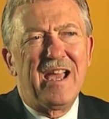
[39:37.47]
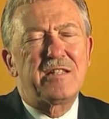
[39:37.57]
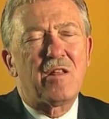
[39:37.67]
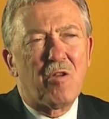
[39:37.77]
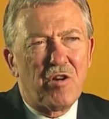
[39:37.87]

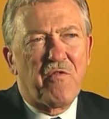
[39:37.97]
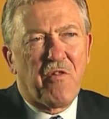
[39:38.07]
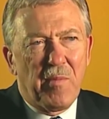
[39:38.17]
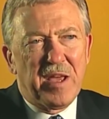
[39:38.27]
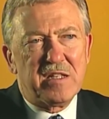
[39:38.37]
and to learn
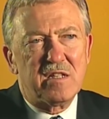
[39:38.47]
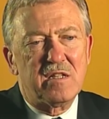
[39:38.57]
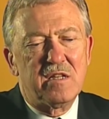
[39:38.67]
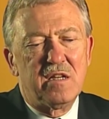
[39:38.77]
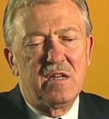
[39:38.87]
from it.
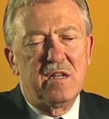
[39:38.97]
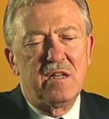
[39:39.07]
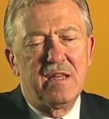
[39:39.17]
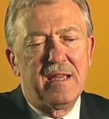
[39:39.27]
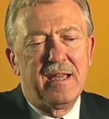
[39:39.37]
Uh,